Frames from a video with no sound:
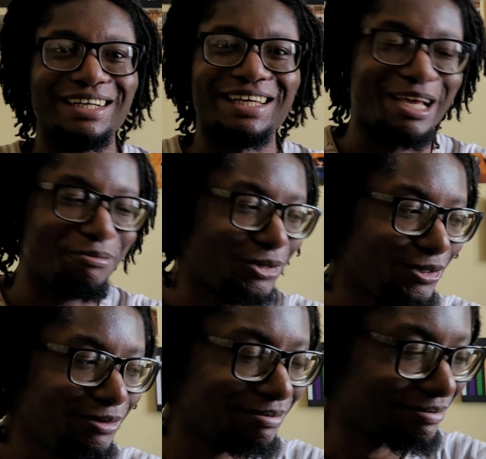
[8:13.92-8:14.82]

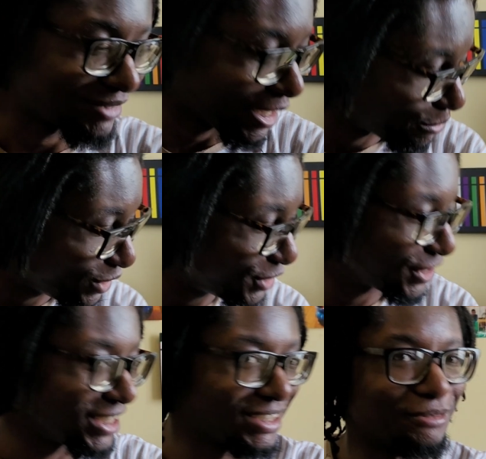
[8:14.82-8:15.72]
cameo. I
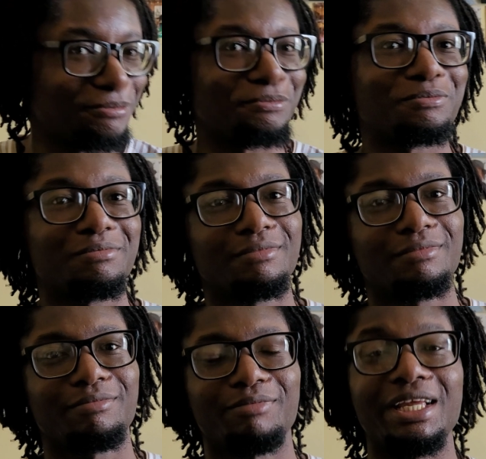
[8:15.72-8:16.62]
appreciate it.
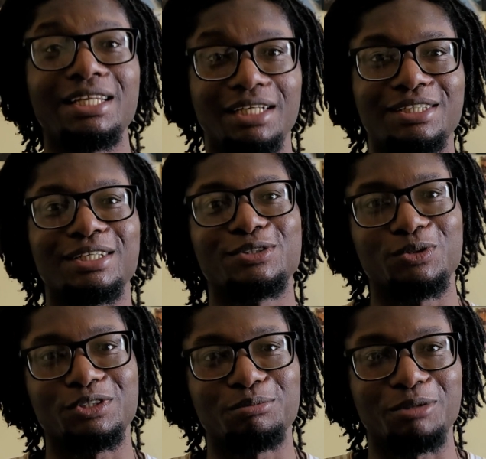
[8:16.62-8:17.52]
And yes, I
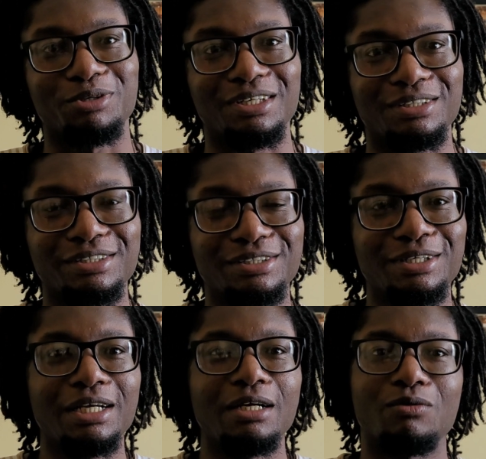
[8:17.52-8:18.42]
talk to my plants.
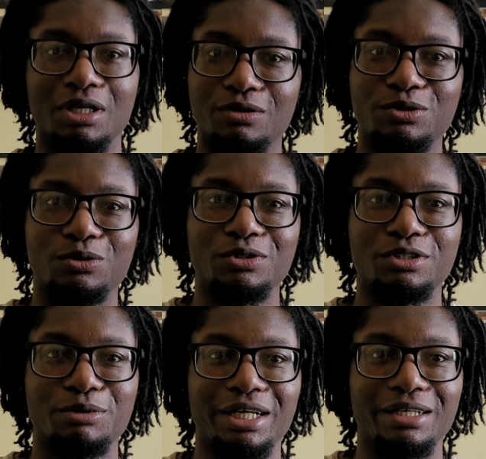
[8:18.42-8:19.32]
Why do I talk
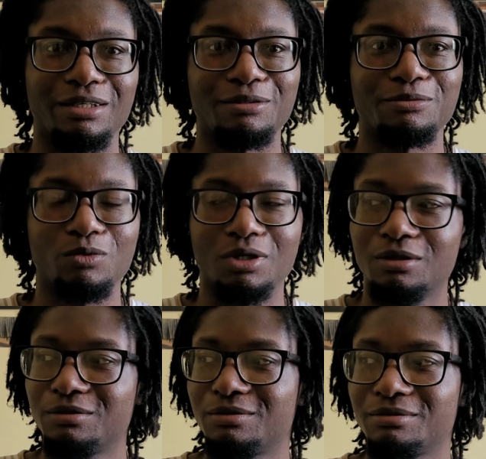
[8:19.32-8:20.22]
to Kayla?
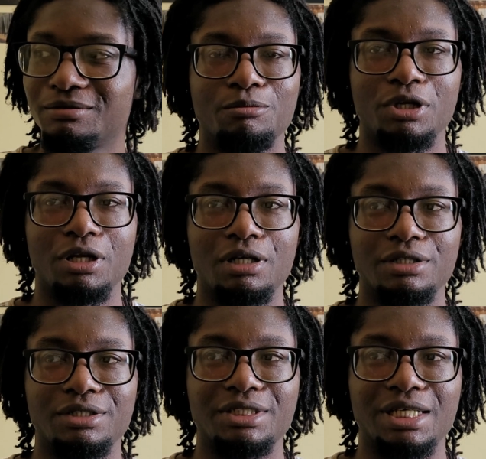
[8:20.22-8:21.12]
Well,
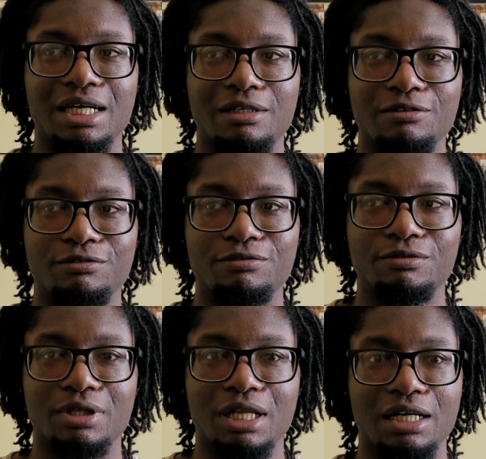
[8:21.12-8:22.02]
plants have
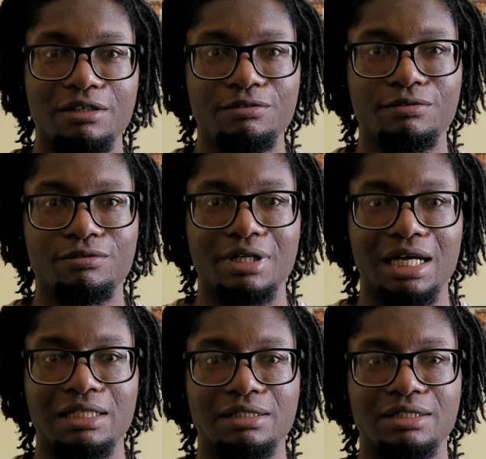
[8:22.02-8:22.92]
life,
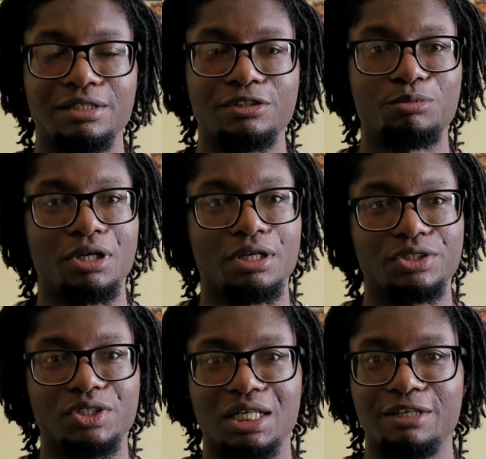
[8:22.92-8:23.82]
and since
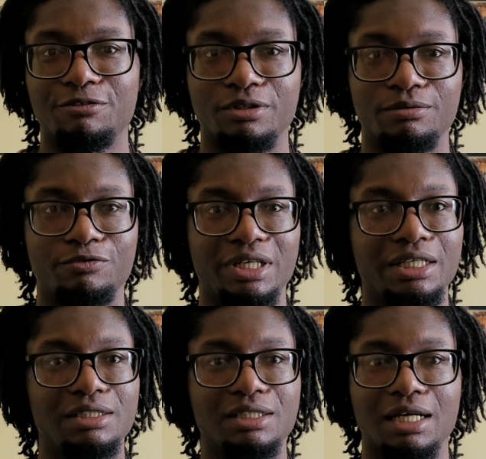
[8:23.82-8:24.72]
plants are living
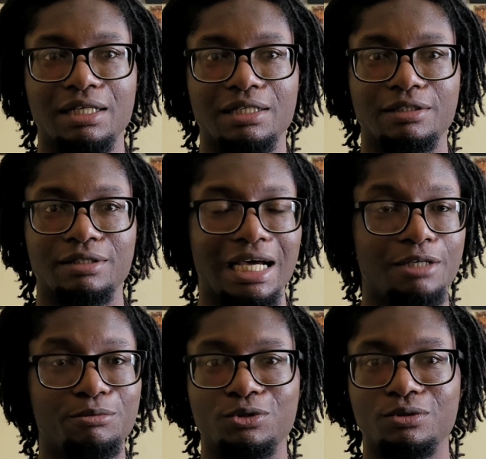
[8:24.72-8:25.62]
things like
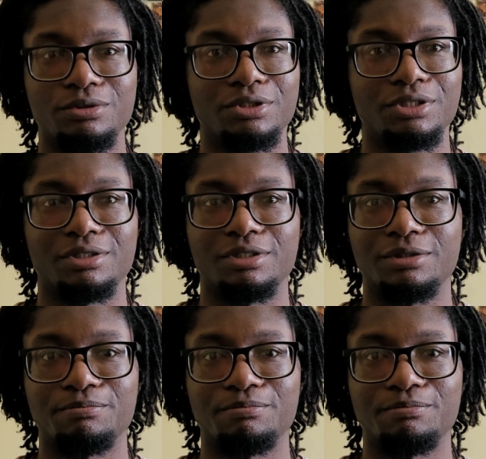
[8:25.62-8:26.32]
animals and